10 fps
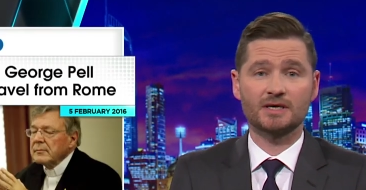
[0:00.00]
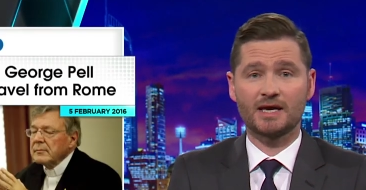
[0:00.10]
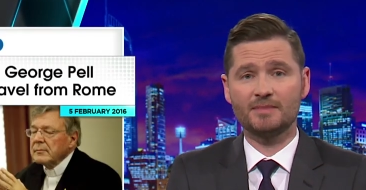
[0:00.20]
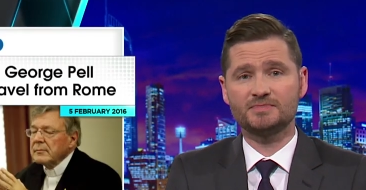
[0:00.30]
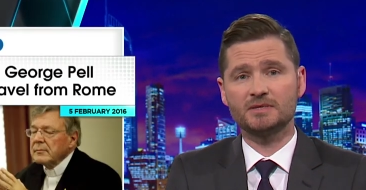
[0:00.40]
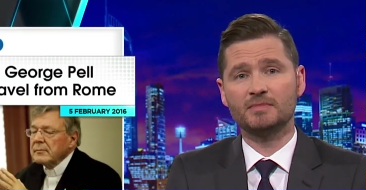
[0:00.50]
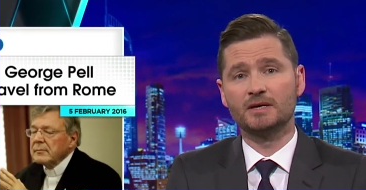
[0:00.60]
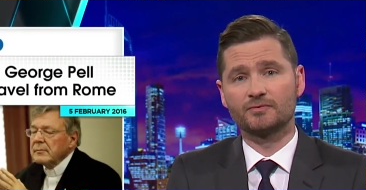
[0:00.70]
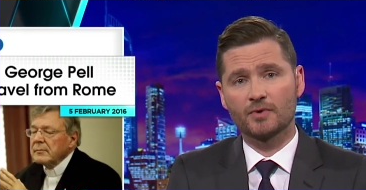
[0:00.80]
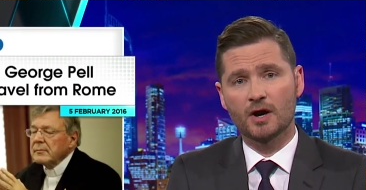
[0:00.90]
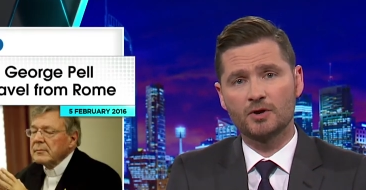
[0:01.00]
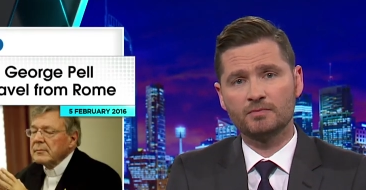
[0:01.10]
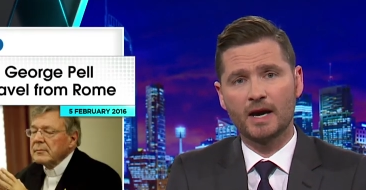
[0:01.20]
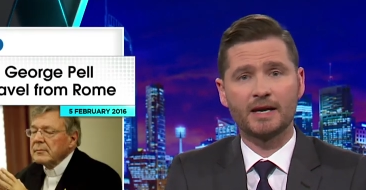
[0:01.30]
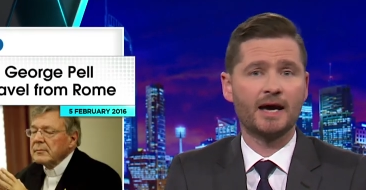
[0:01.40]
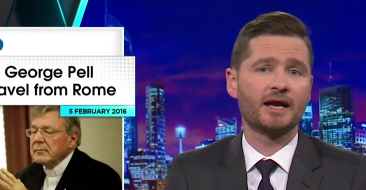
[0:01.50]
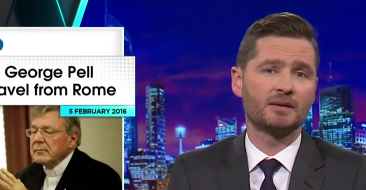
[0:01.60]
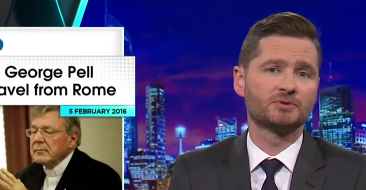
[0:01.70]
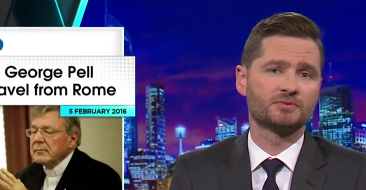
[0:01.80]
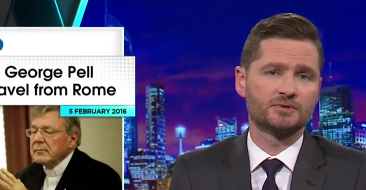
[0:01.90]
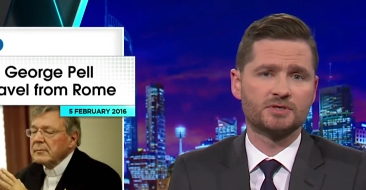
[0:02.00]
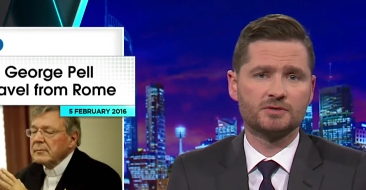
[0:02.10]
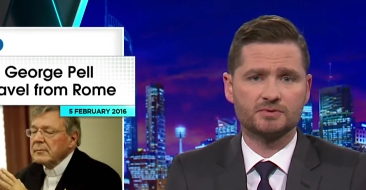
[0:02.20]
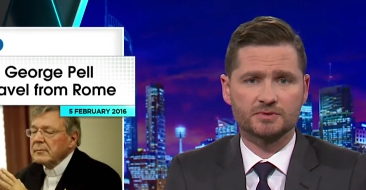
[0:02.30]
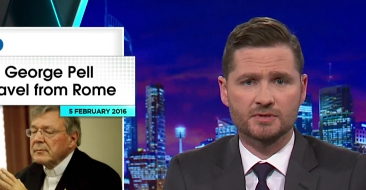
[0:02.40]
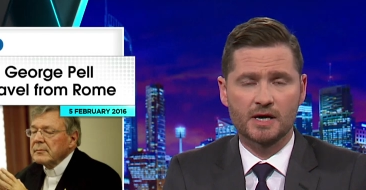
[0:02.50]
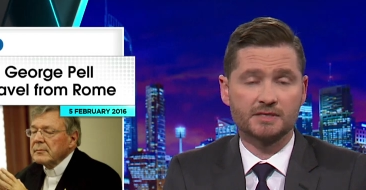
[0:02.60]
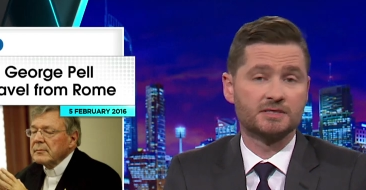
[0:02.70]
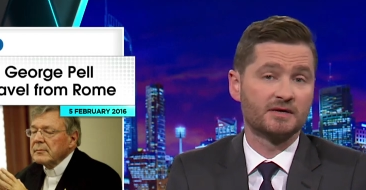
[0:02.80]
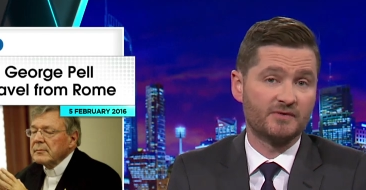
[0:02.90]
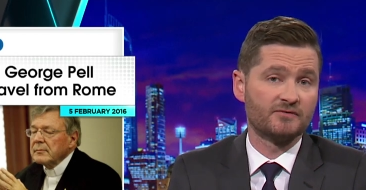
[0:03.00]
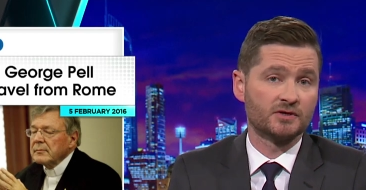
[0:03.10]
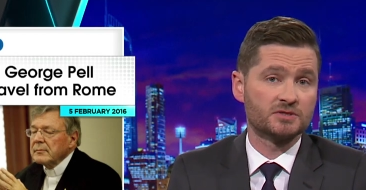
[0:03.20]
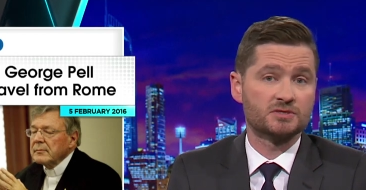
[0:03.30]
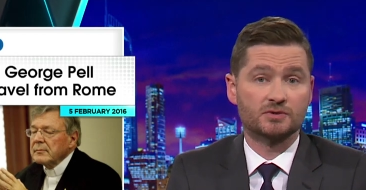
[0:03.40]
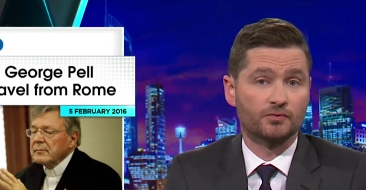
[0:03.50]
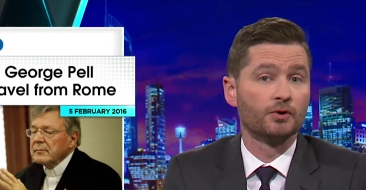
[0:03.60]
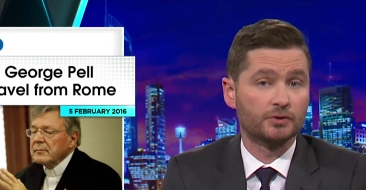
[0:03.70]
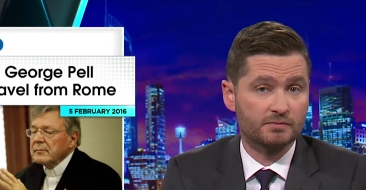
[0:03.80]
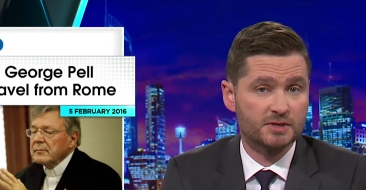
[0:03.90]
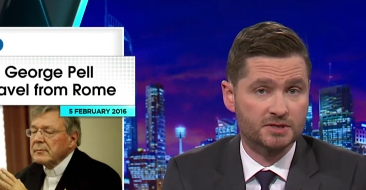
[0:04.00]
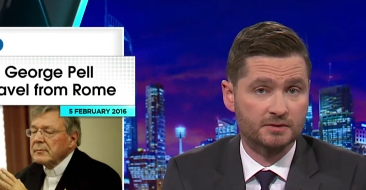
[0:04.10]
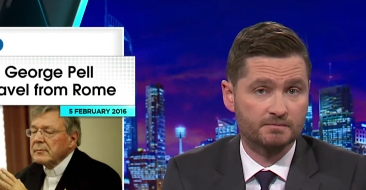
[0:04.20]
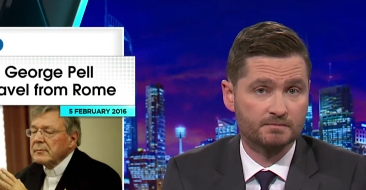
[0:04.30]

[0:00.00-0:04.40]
Speaker 1: that kept him in Rome and unable to return to Australia to give evidence to the Royal Commission.